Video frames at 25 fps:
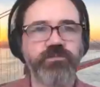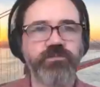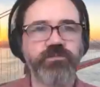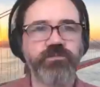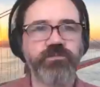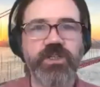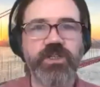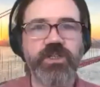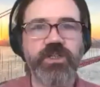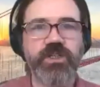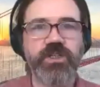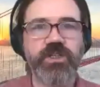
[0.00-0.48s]

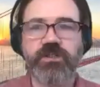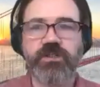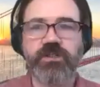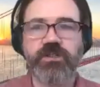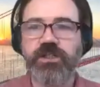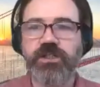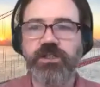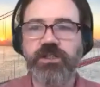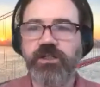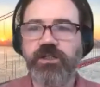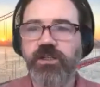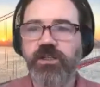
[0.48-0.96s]
Right.
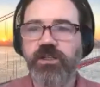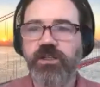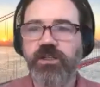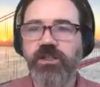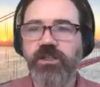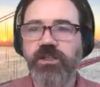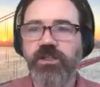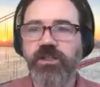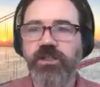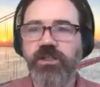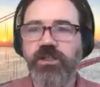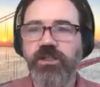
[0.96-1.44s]
All right. So
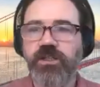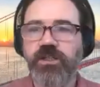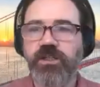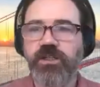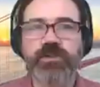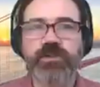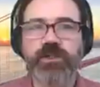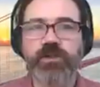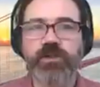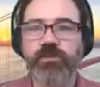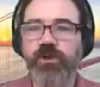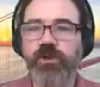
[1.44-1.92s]
just
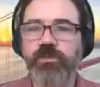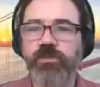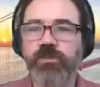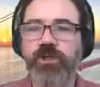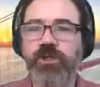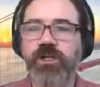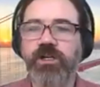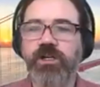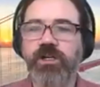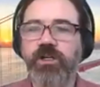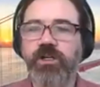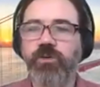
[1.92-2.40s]
one
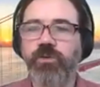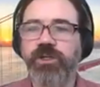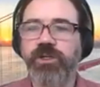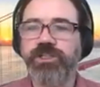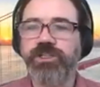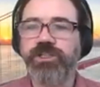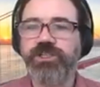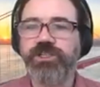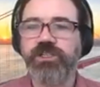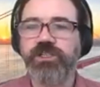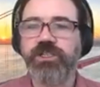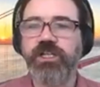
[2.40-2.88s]
more
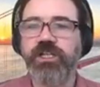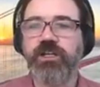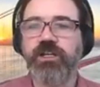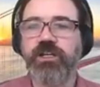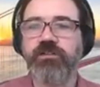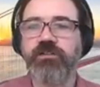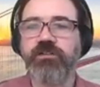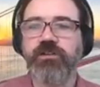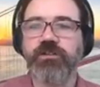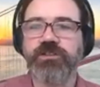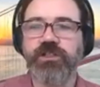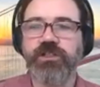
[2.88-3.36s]
question to kind
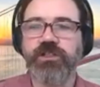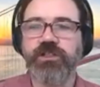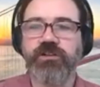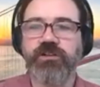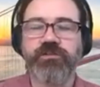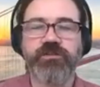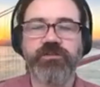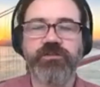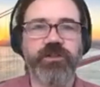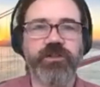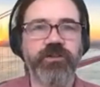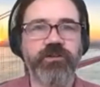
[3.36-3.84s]
of close
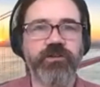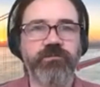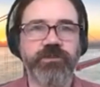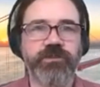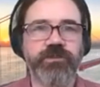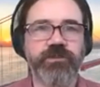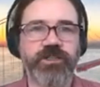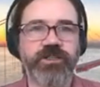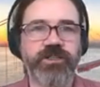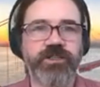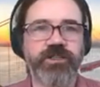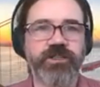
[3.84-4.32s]
off,
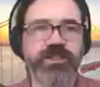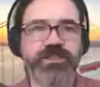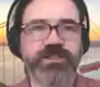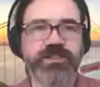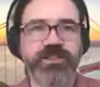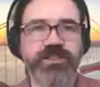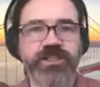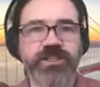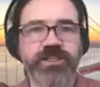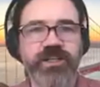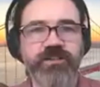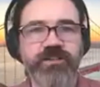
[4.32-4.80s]
returning to
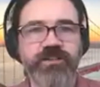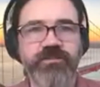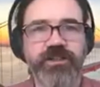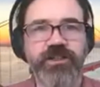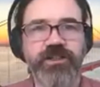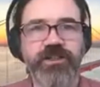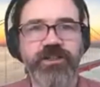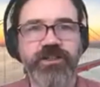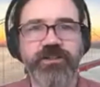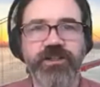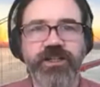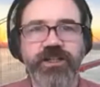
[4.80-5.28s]
the kind of
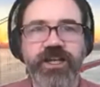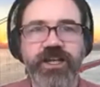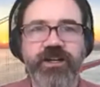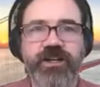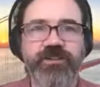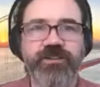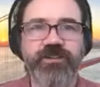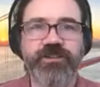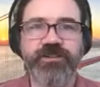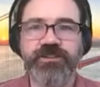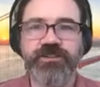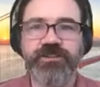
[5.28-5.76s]
like, the
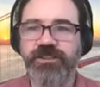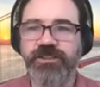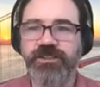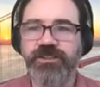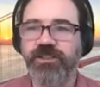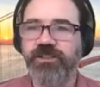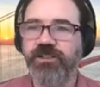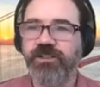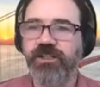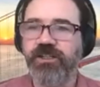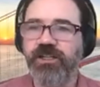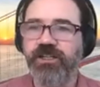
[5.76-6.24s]
carrot
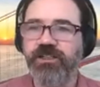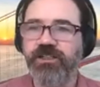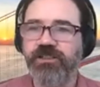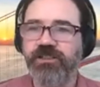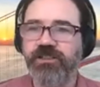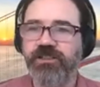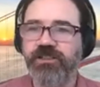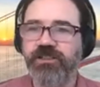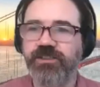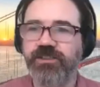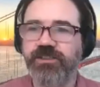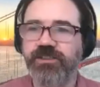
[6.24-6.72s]
stick
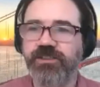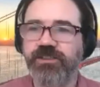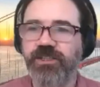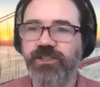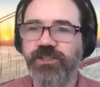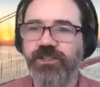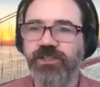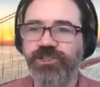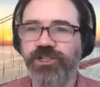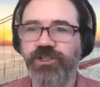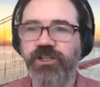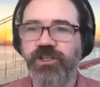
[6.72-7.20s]

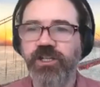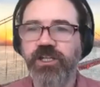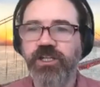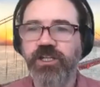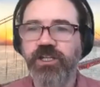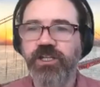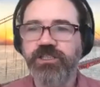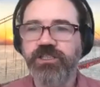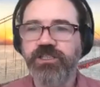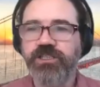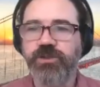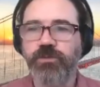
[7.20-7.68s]
discussion. So
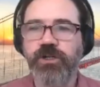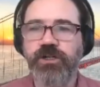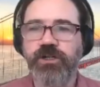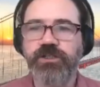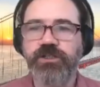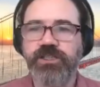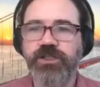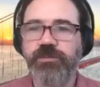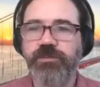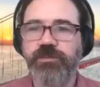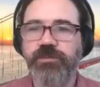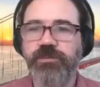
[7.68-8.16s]
what are some
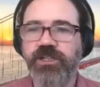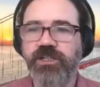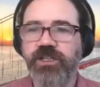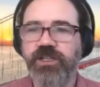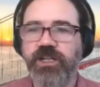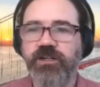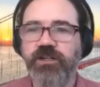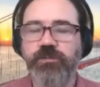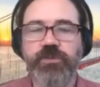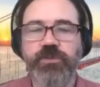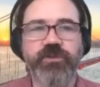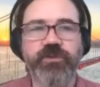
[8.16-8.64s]
of the kind of
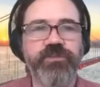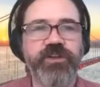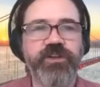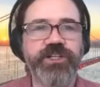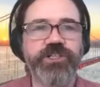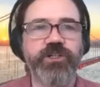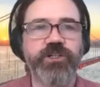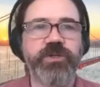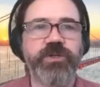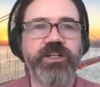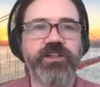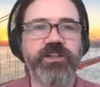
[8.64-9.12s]
professional
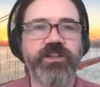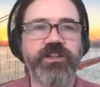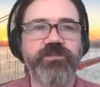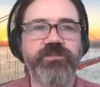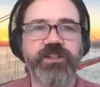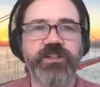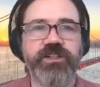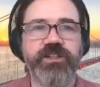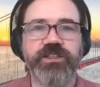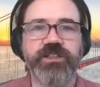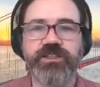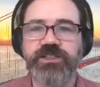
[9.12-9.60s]

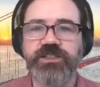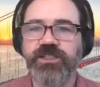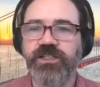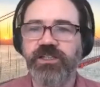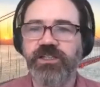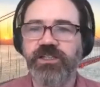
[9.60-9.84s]
benefits,